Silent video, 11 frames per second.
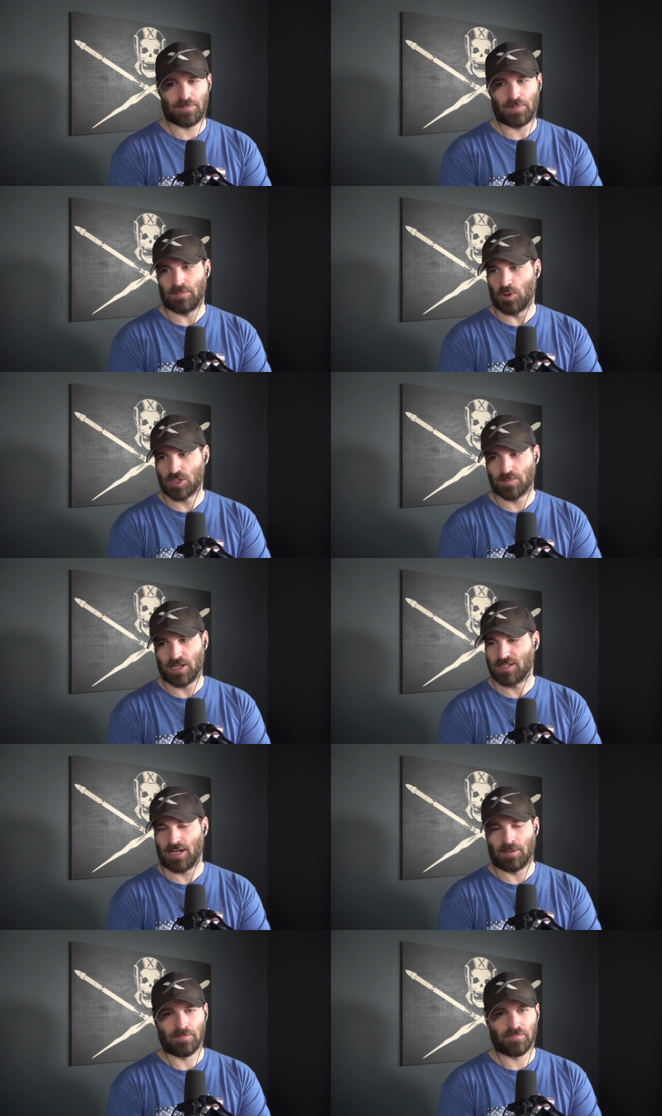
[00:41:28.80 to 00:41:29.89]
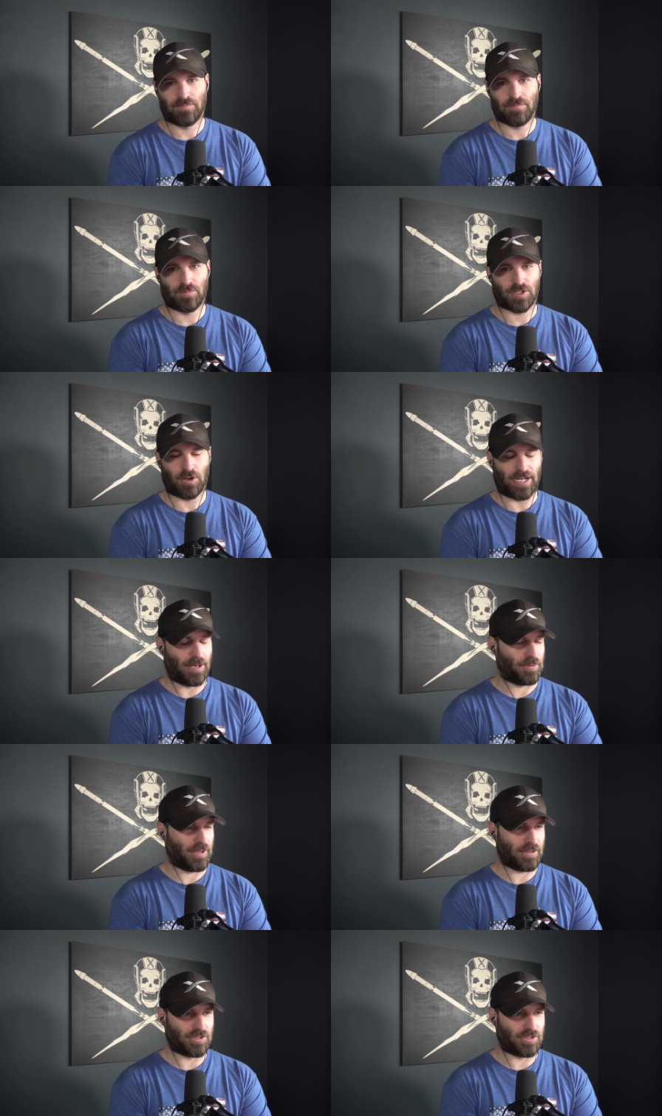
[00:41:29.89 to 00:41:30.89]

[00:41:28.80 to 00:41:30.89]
I spent most of my time starting out